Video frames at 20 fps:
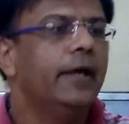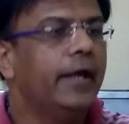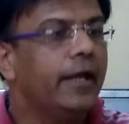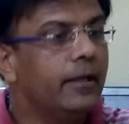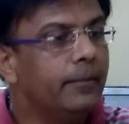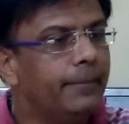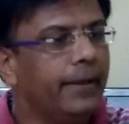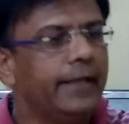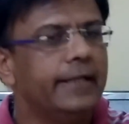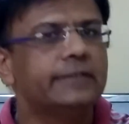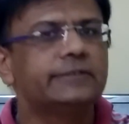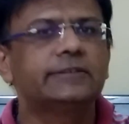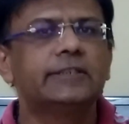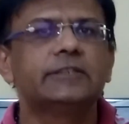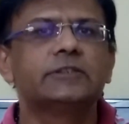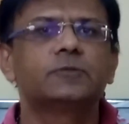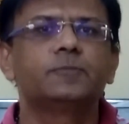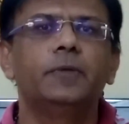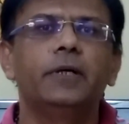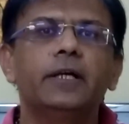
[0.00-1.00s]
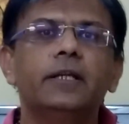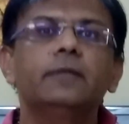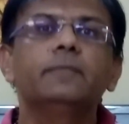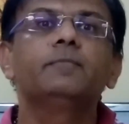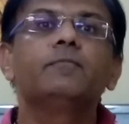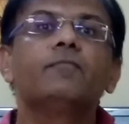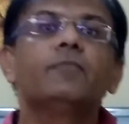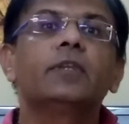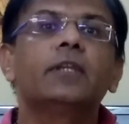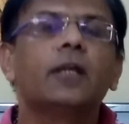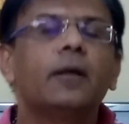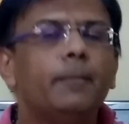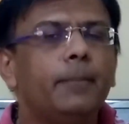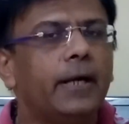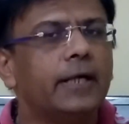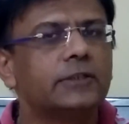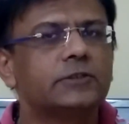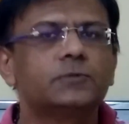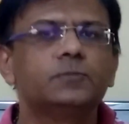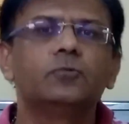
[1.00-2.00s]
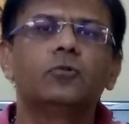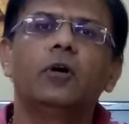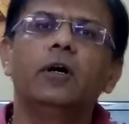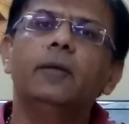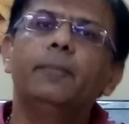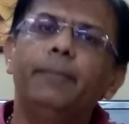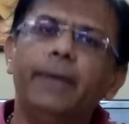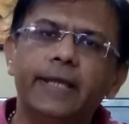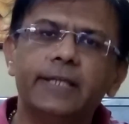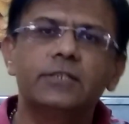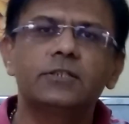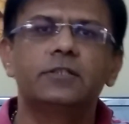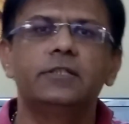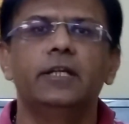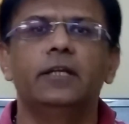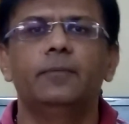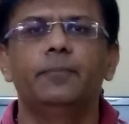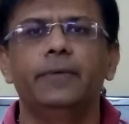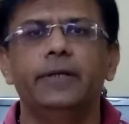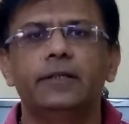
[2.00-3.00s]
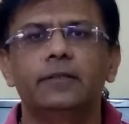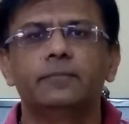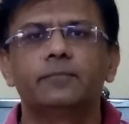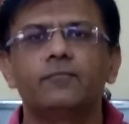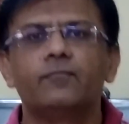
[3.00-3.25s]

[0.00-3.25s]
and balances for passbook or bank statement.